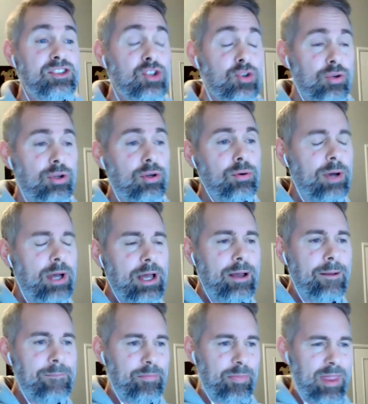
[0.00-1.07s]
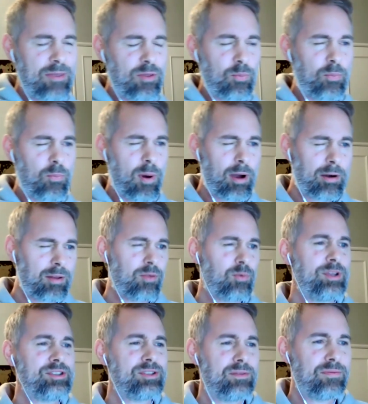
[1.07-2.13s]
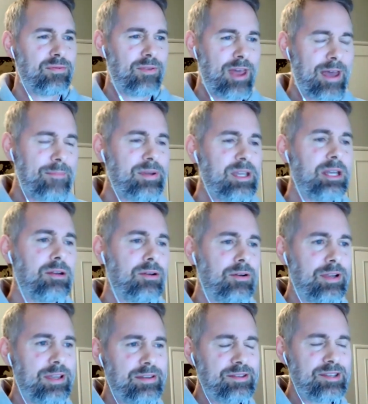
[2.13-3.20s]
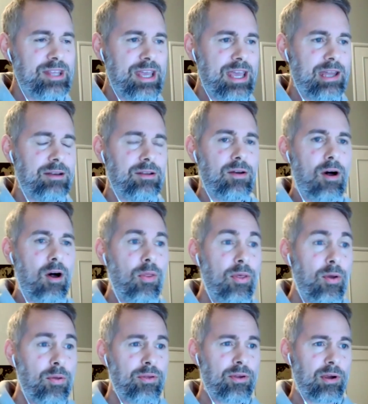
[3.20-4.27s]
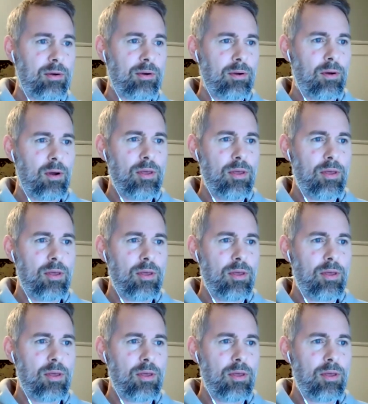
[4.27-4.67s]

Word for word: true. Um, and the part of the reason for that, Peter, is that although there,